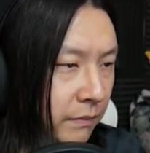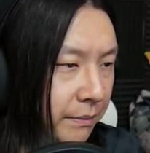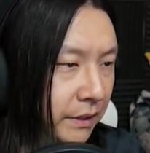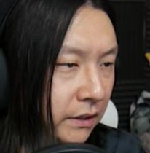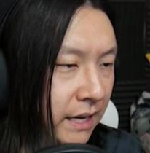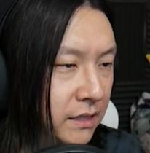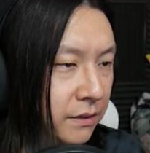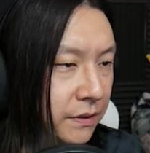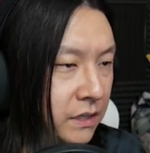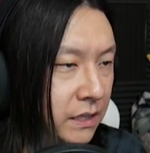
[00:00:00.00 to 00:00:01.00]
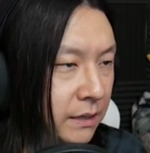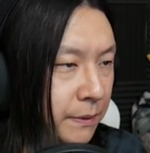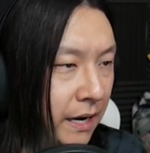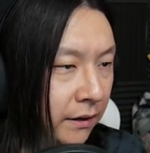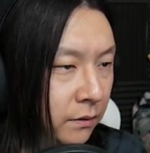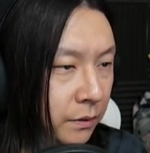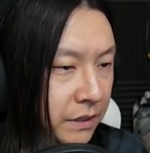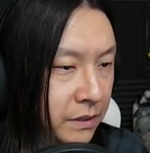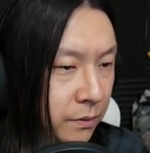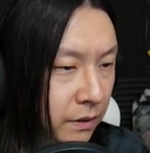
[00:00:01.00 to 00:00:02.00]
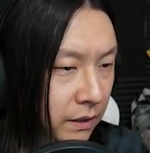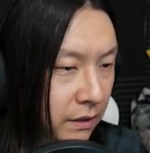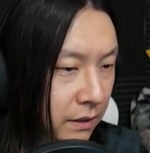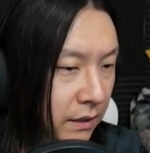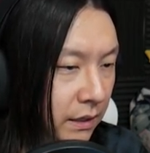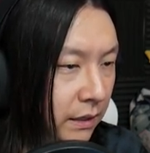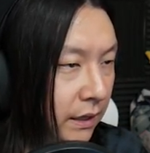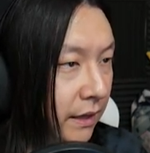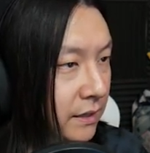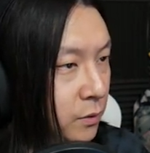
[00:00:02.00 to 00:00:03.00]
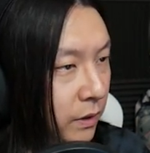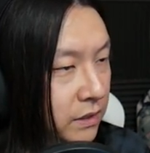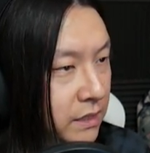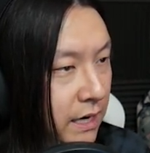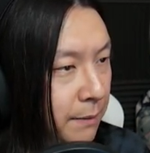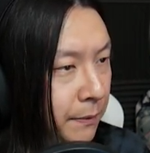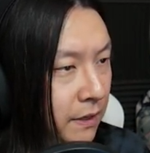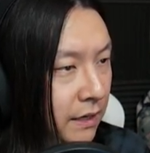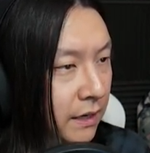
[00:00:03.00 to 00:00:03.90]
maybe less of a steep angle with this one. And then this one steep.